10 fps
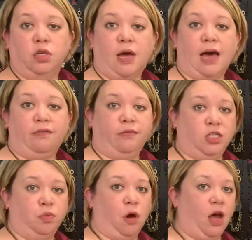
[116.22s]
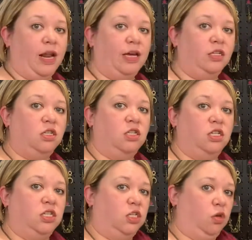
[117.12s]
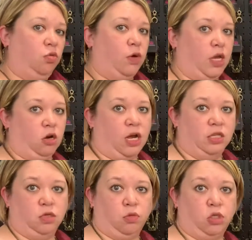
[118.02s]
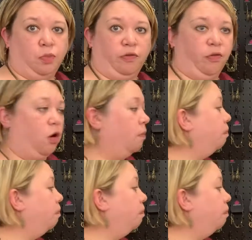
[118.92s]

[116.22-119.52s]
you have of each product to suit what your customers prefer.